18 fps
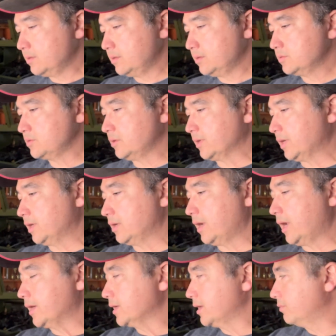so I can
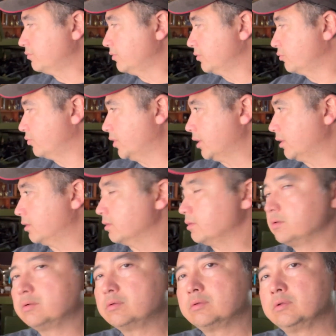line up with where
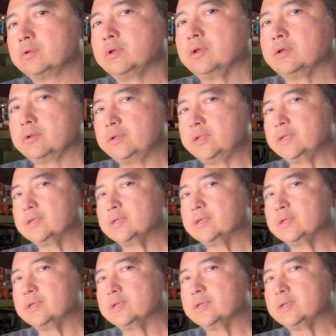the